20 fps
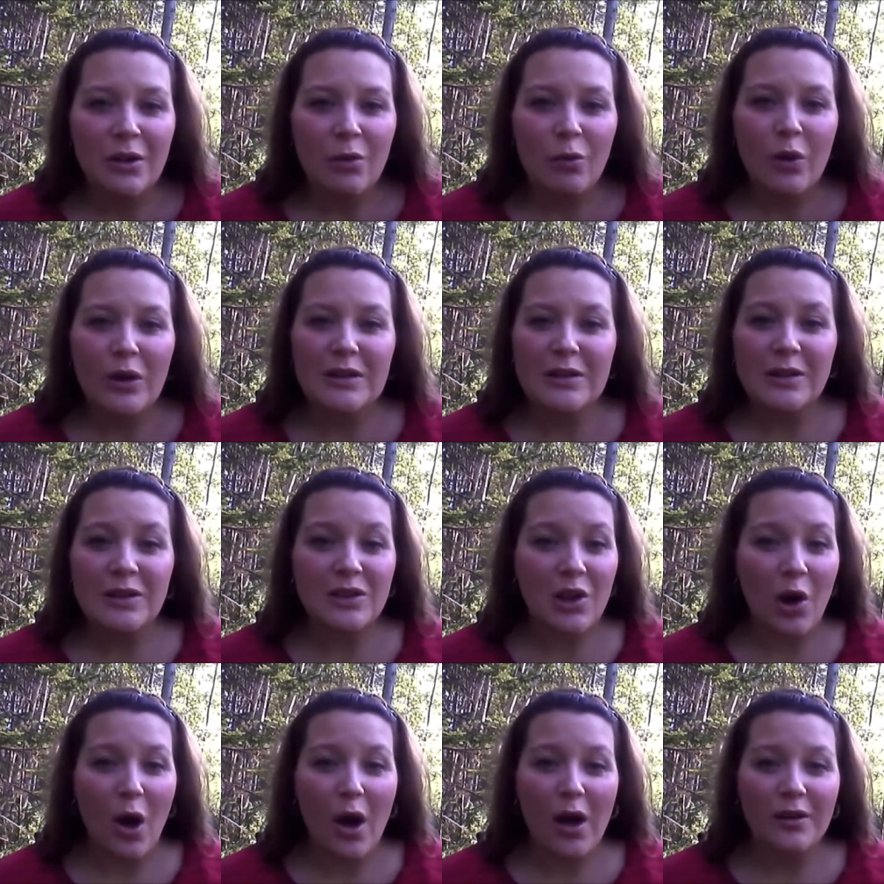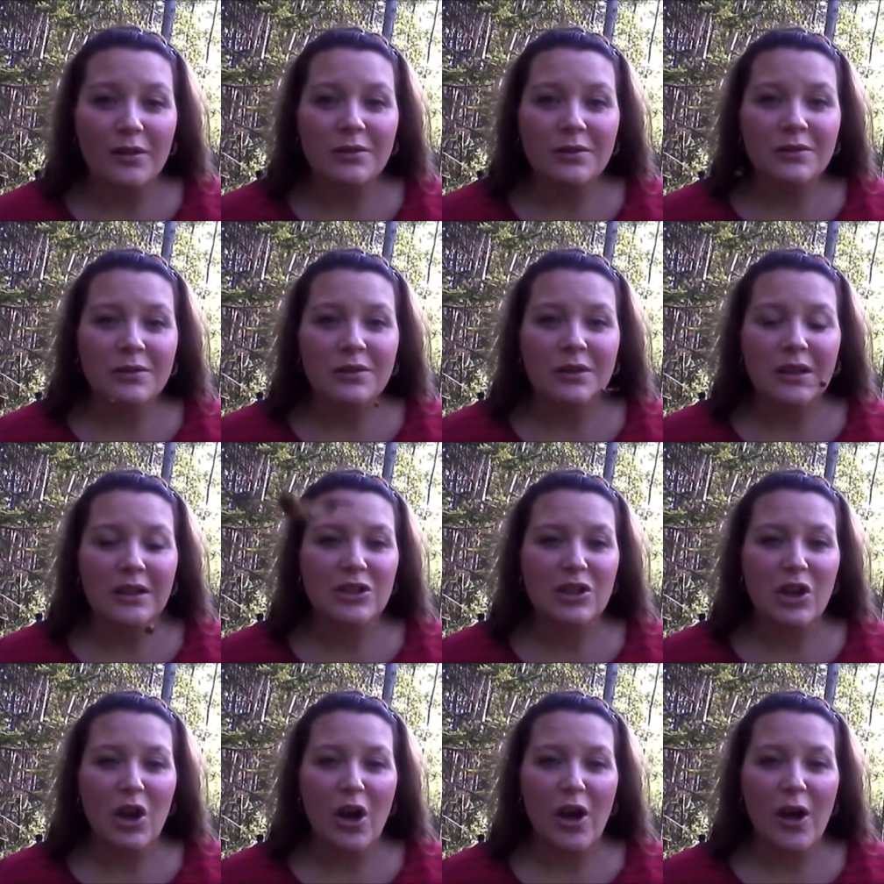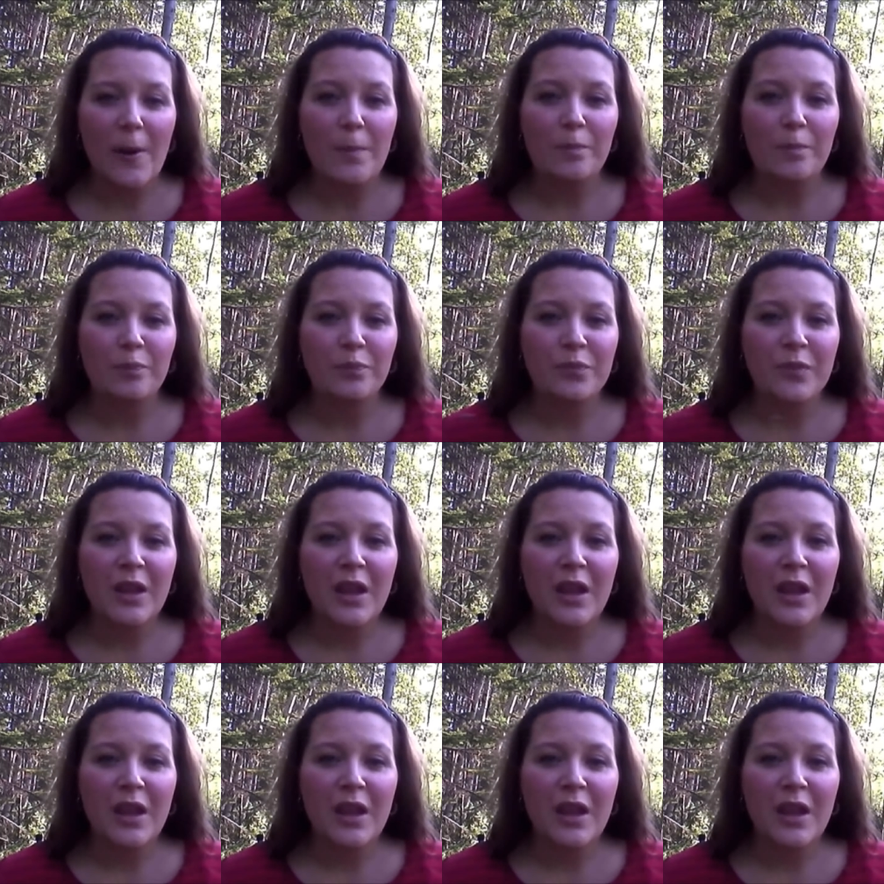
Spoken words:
Once it's gone, it's gone.